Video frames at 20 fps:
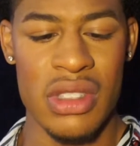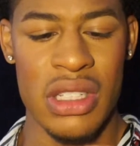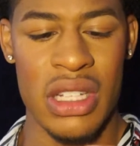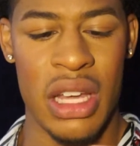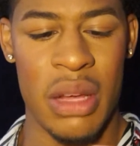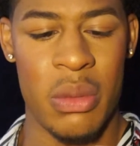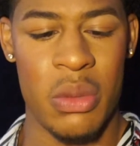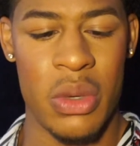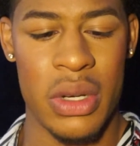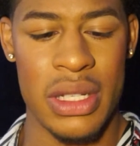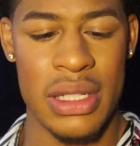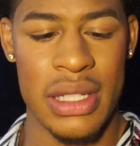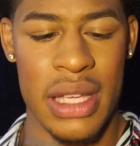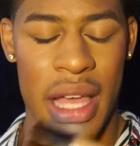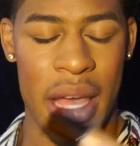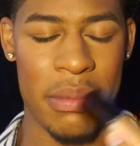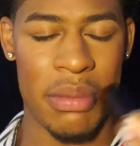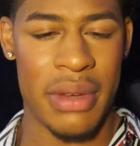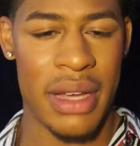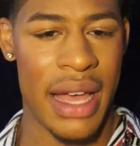I would say
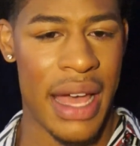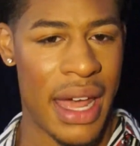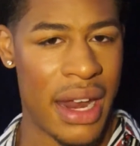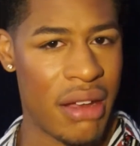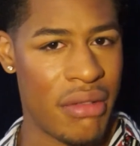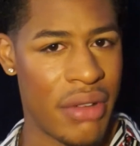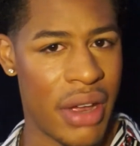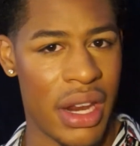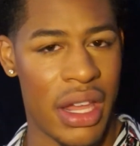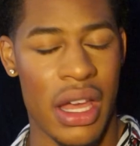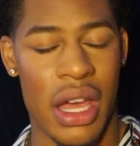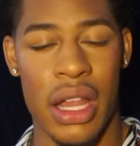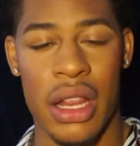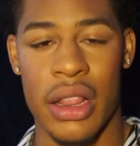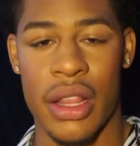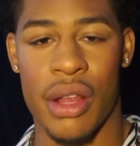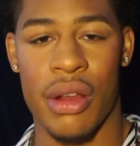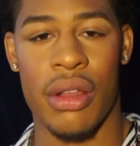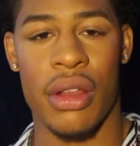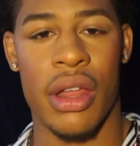I'm kind of running a little